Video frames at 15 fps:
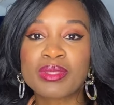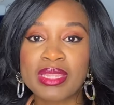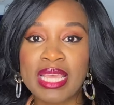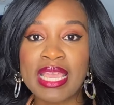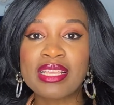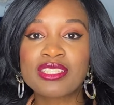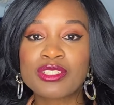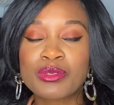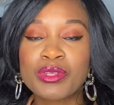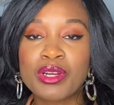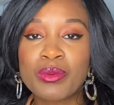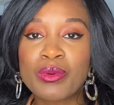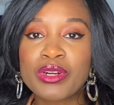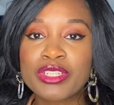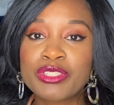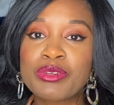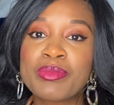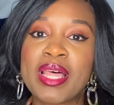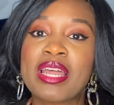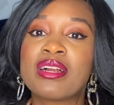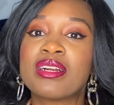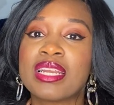things to your wardrobe
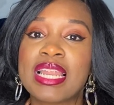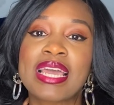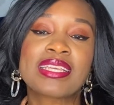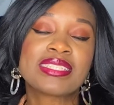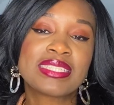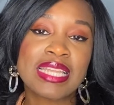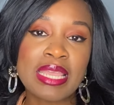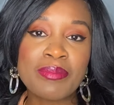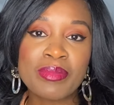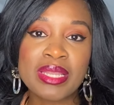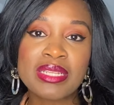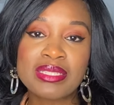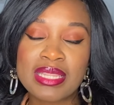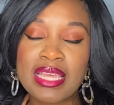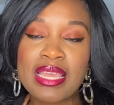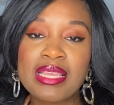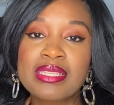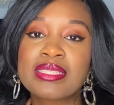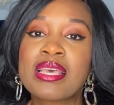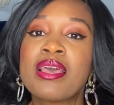that are like statement things.